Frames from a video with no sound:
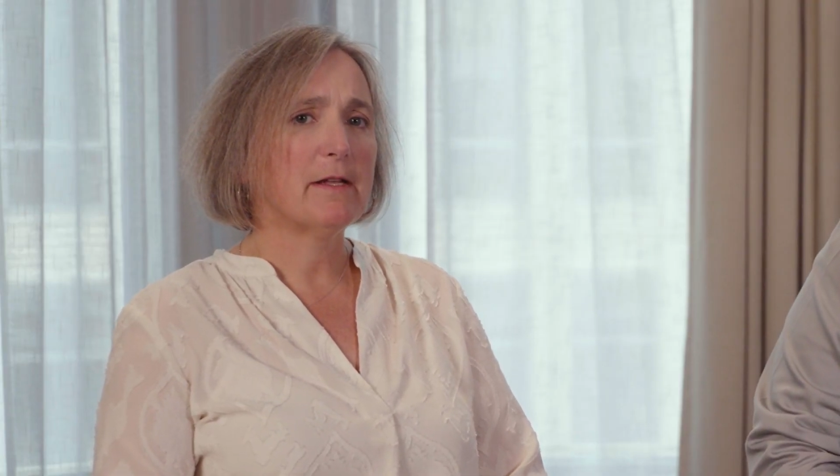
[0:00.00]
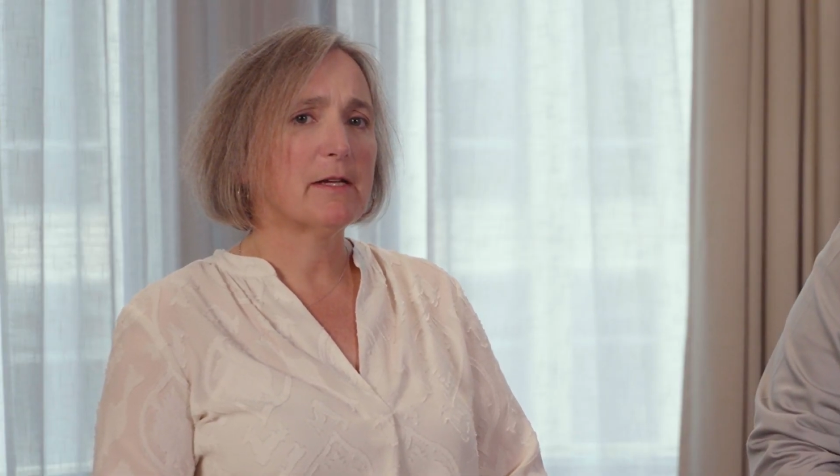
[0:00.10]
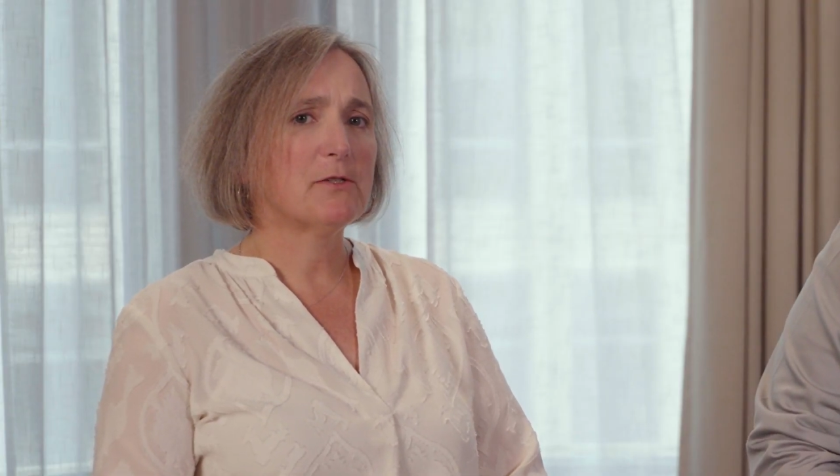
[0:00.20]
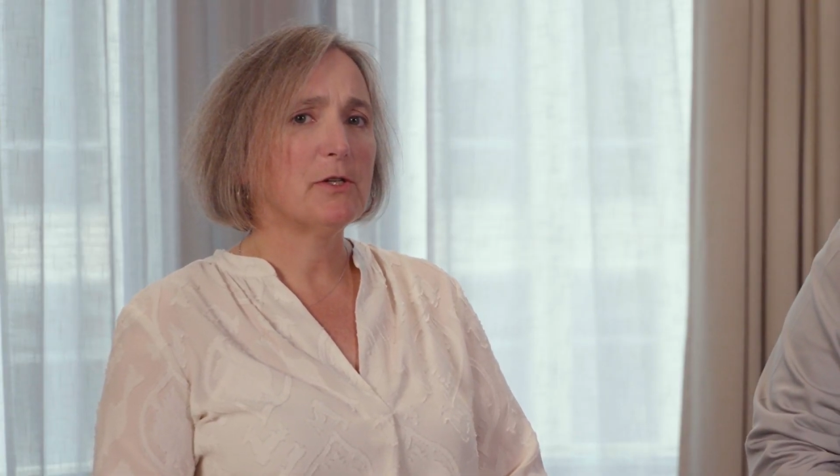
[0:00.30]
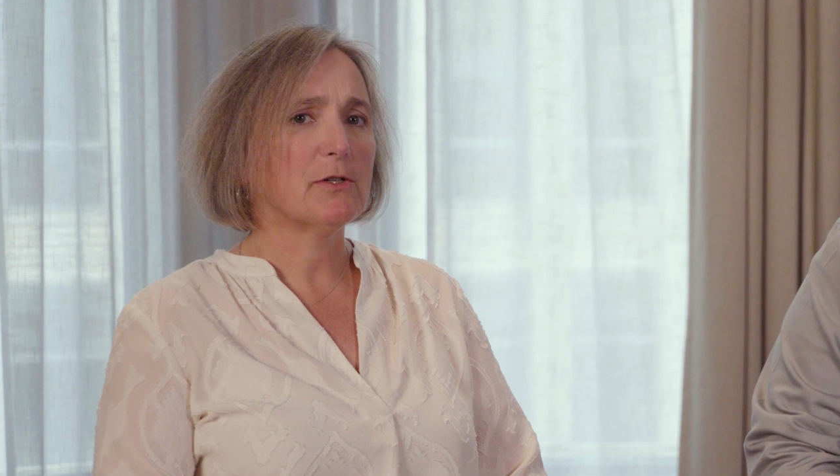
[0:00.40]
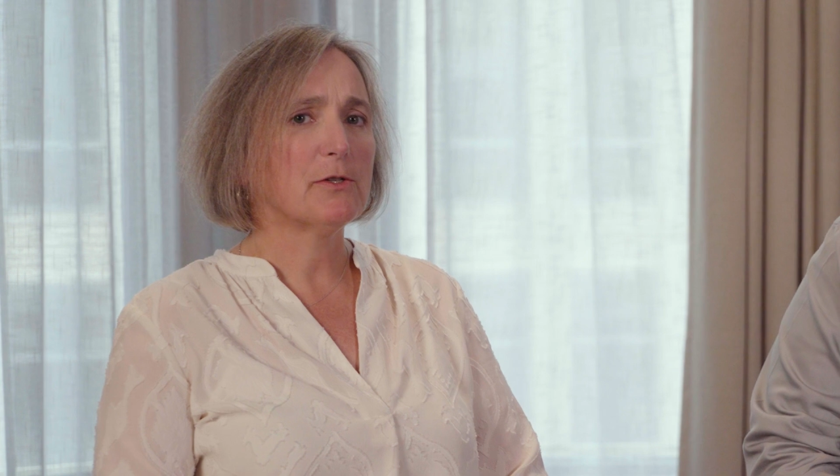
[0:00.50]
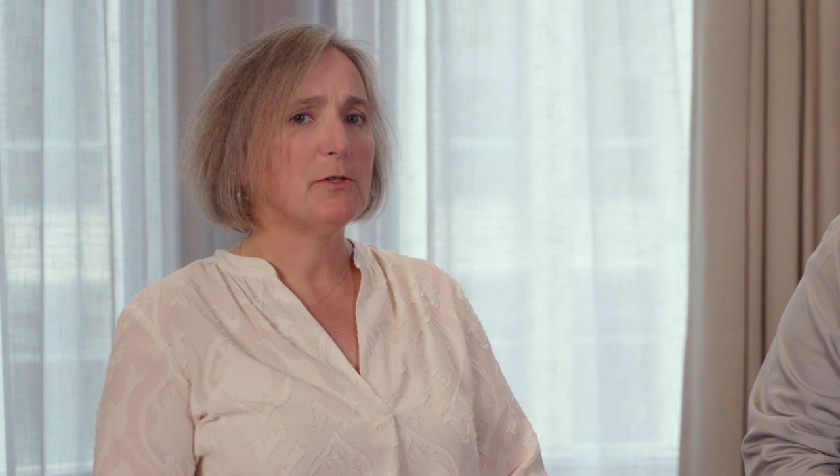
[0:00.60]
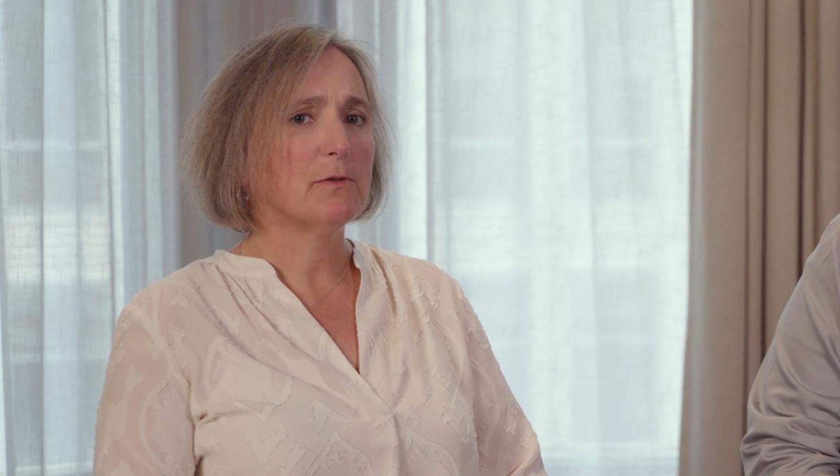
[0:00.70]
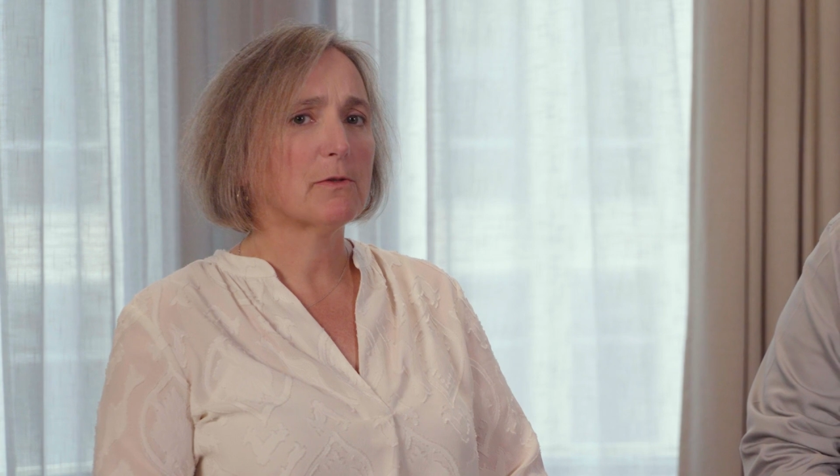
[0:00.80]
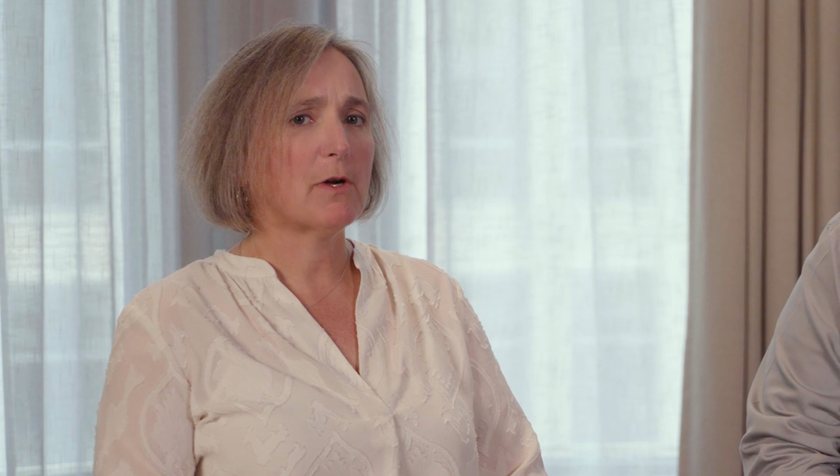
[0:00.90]
next year or
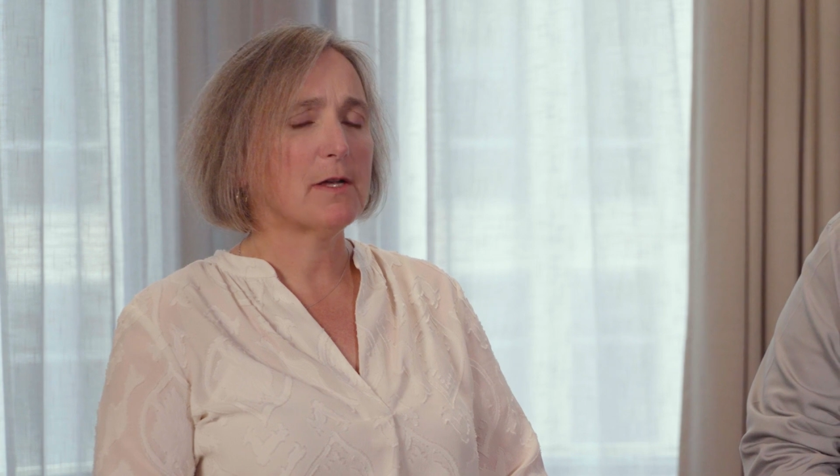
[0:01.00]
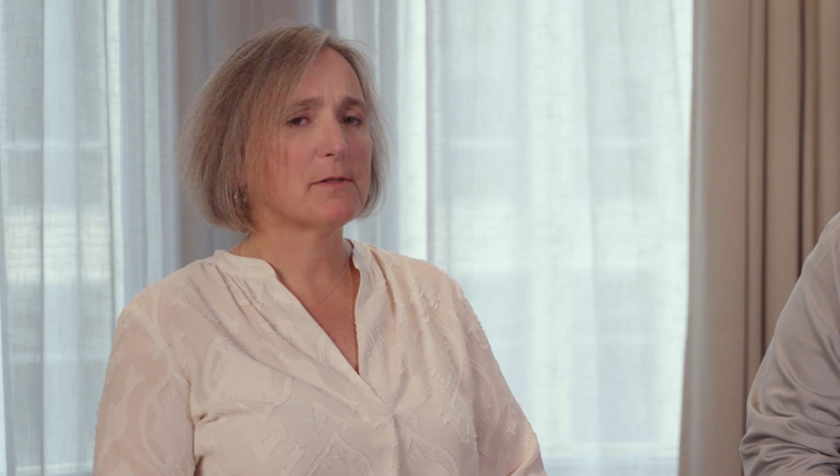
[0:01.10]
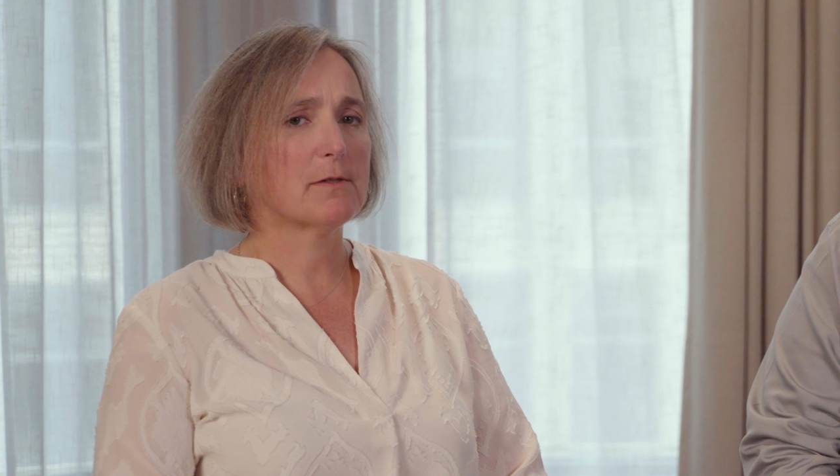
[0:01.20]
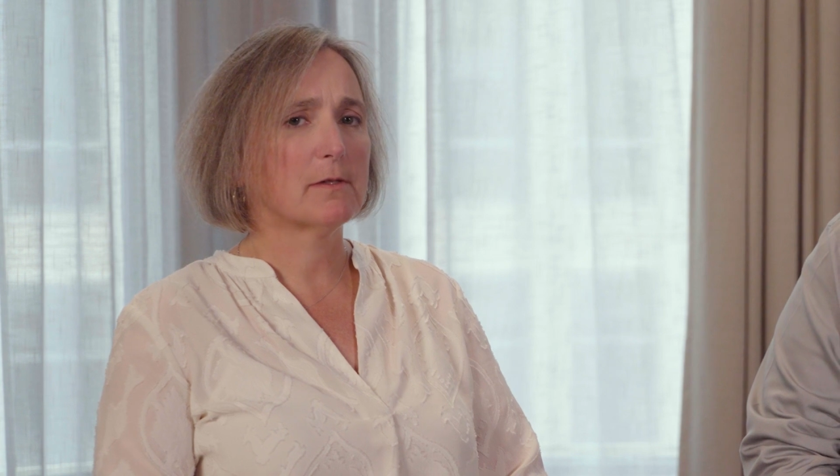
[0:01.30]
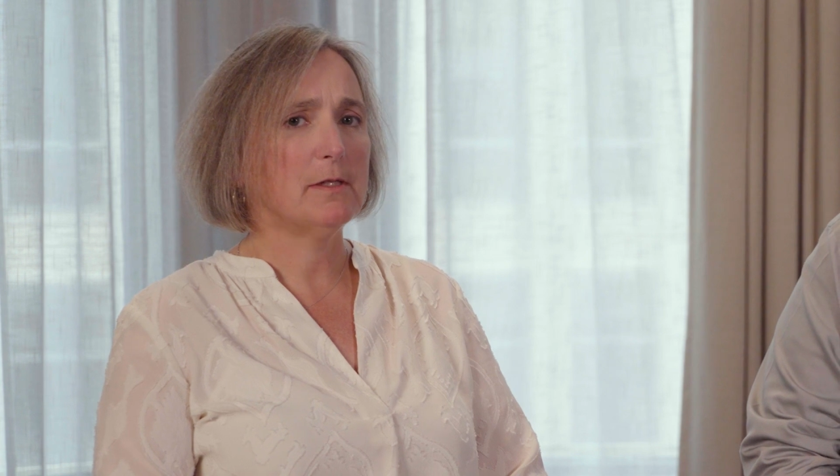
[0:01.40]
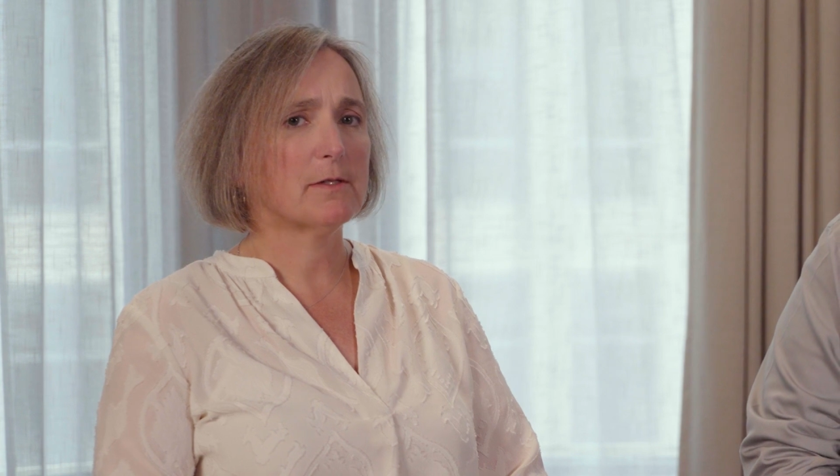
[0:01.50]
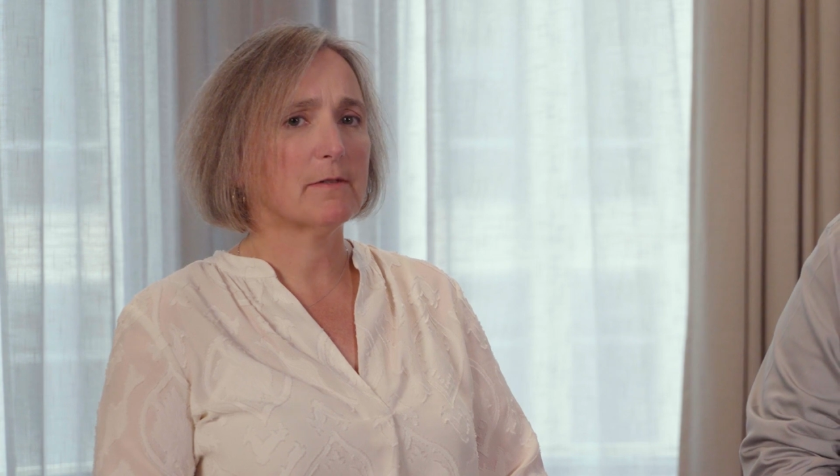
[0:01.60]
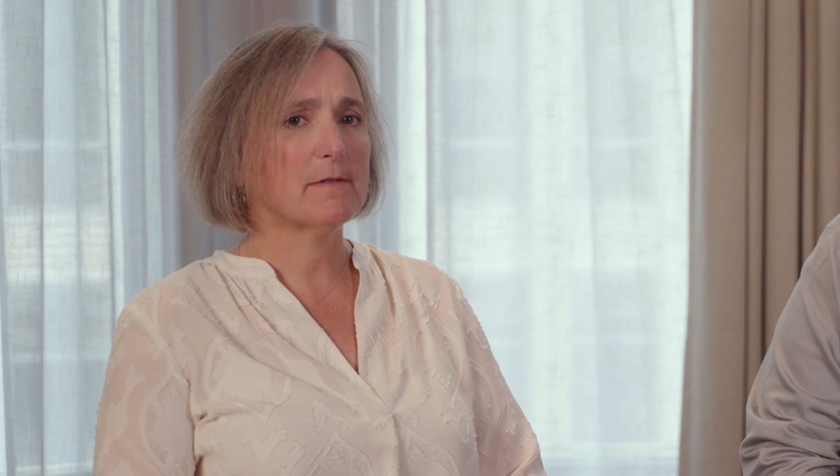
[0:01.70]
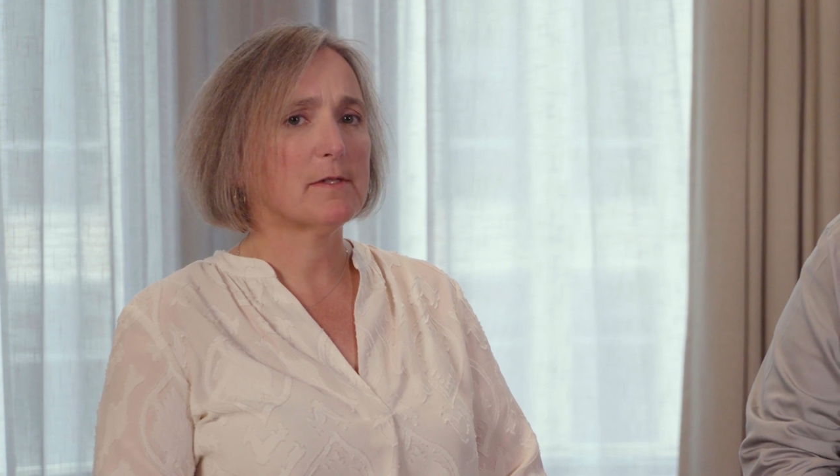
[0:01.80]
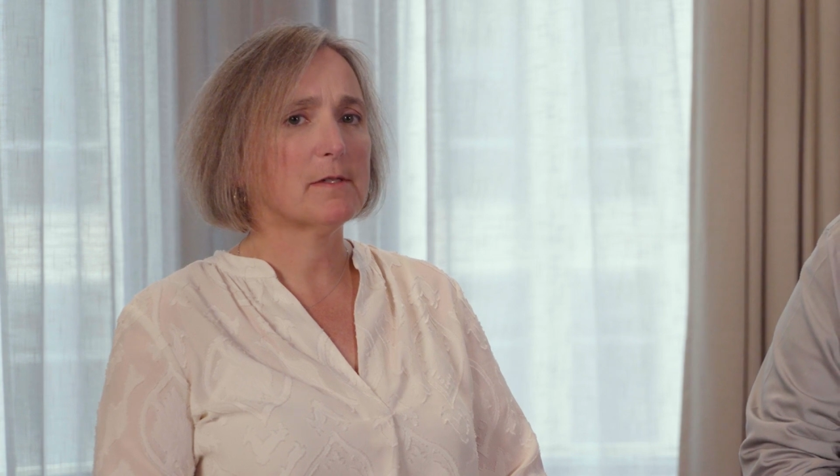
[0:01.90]
two across these
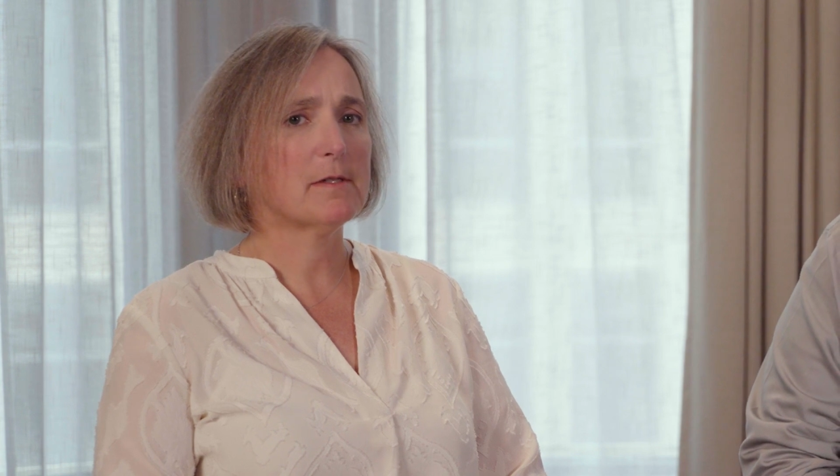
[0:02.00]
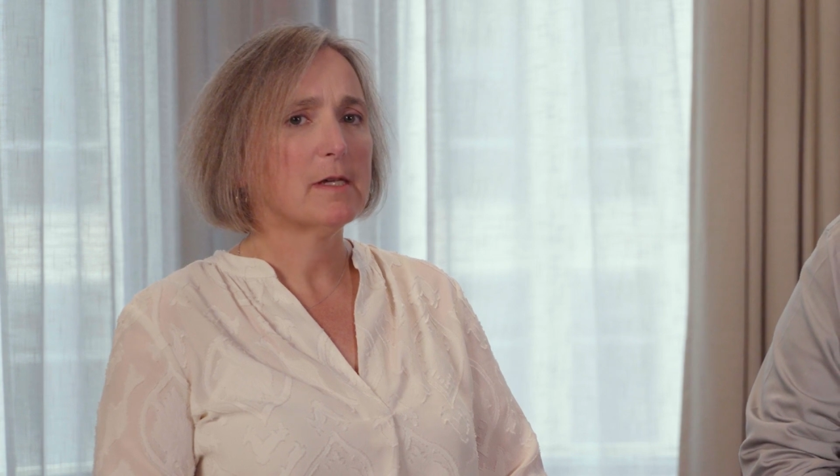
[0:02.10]
services?